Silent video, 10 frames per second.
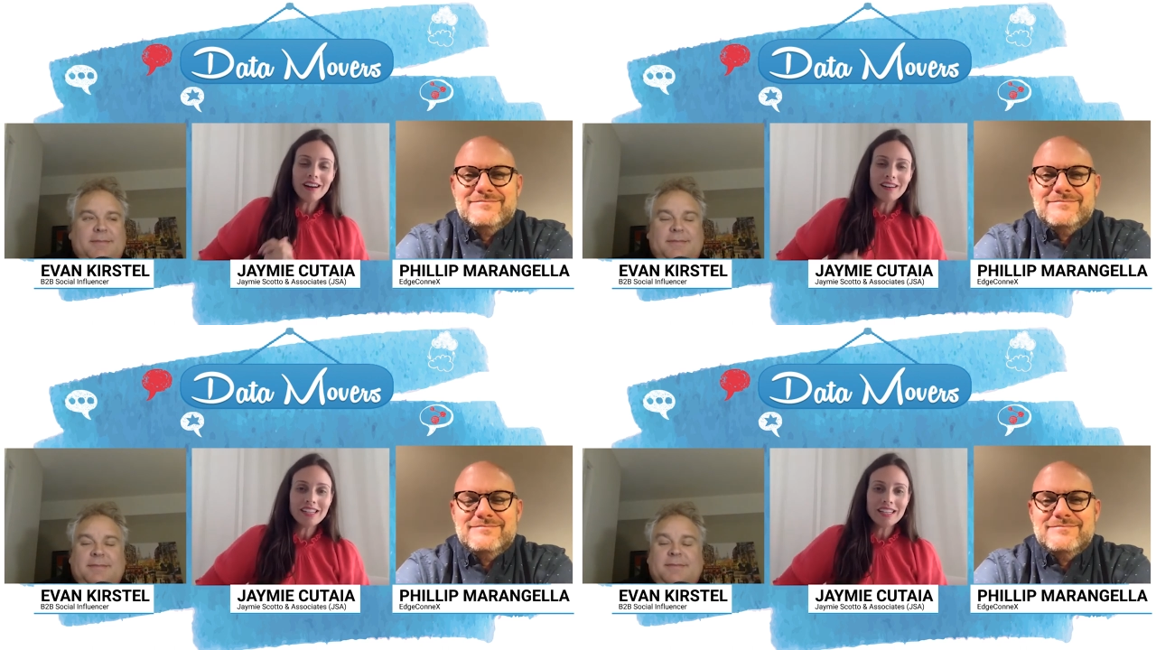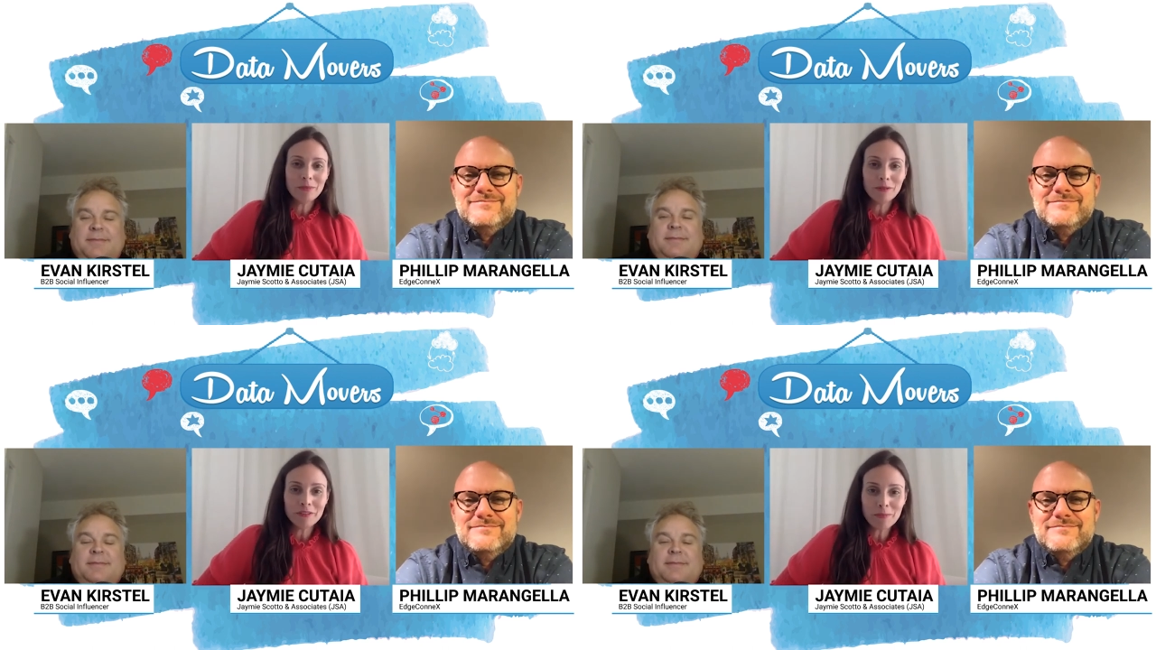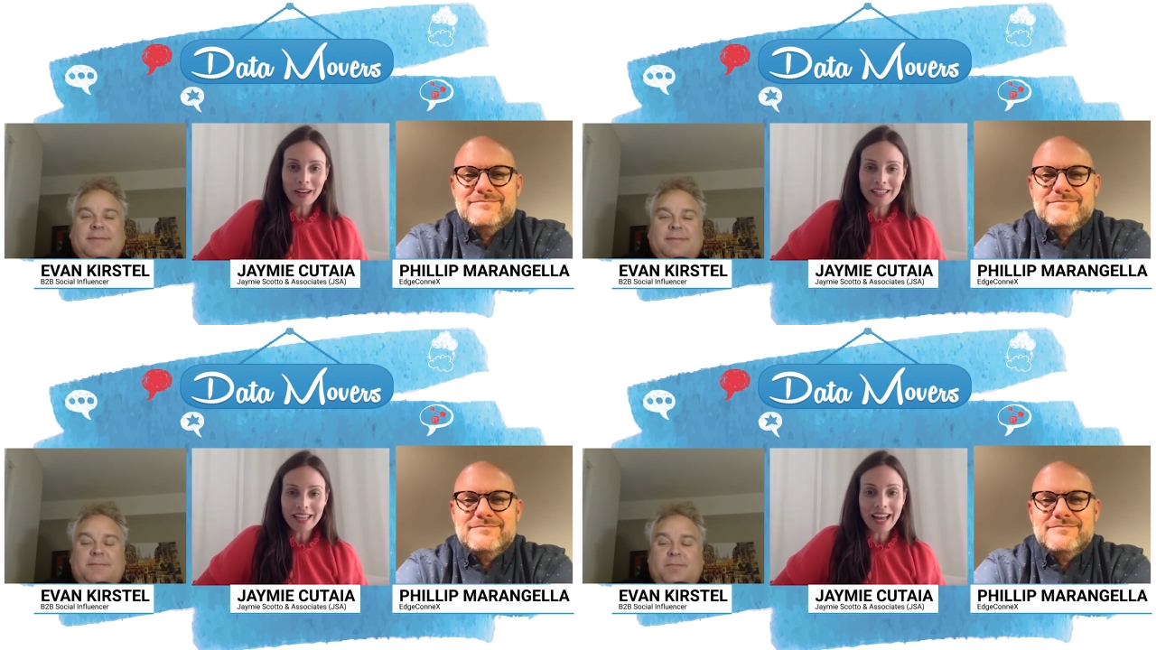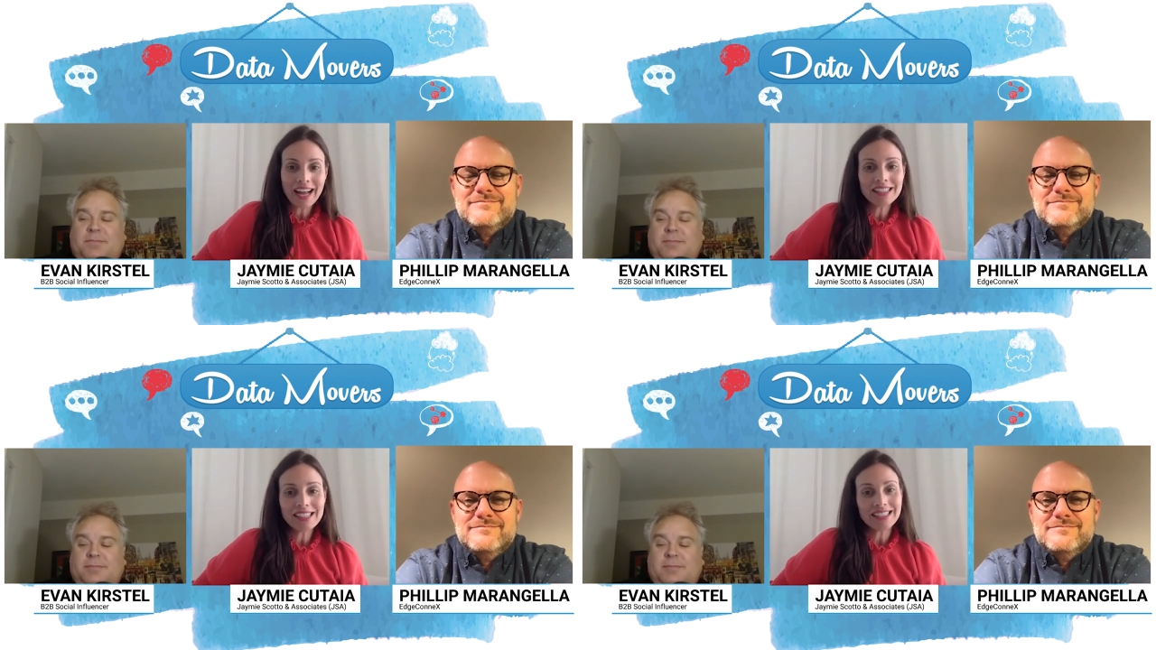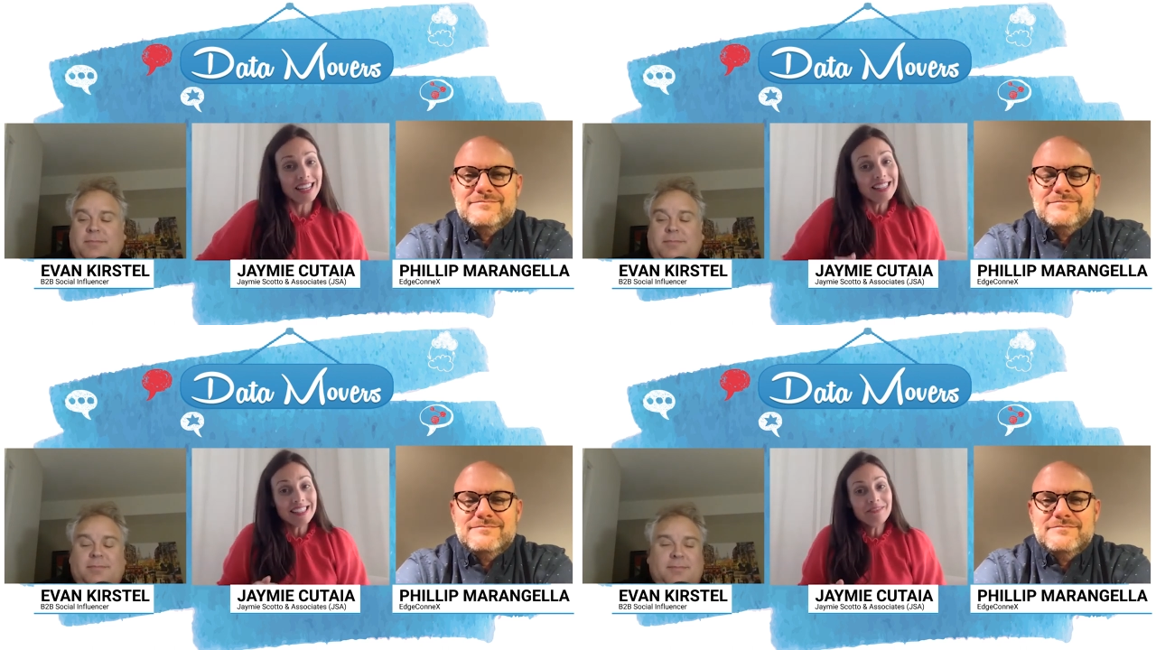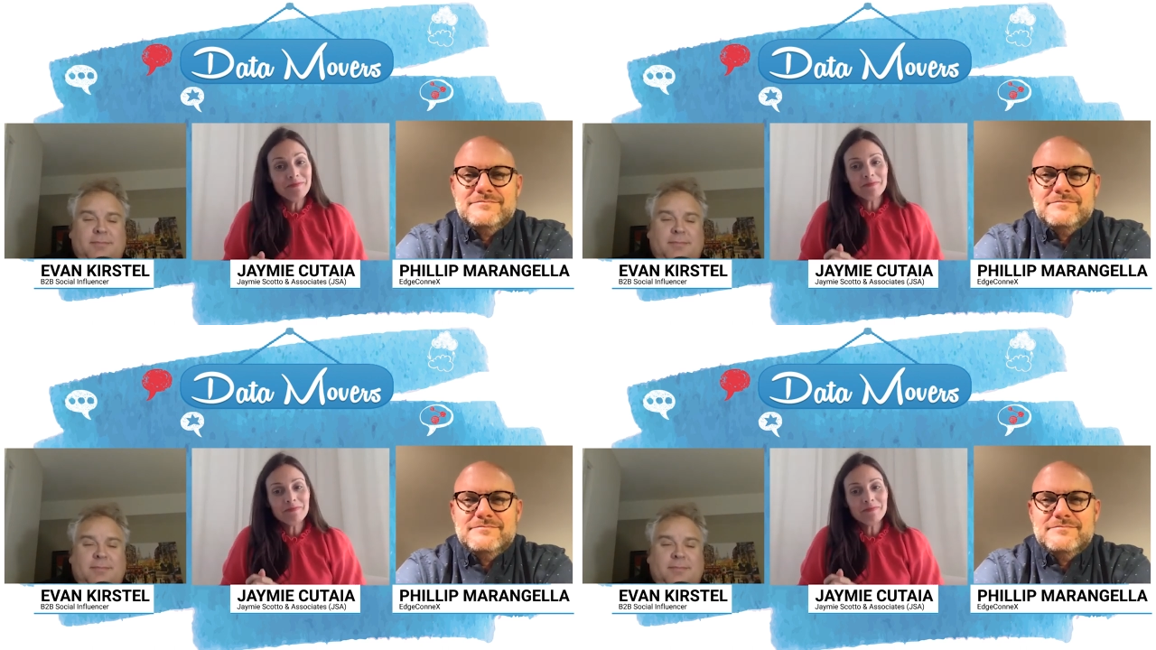Speaker 1: our Data Movers podcast, as I did,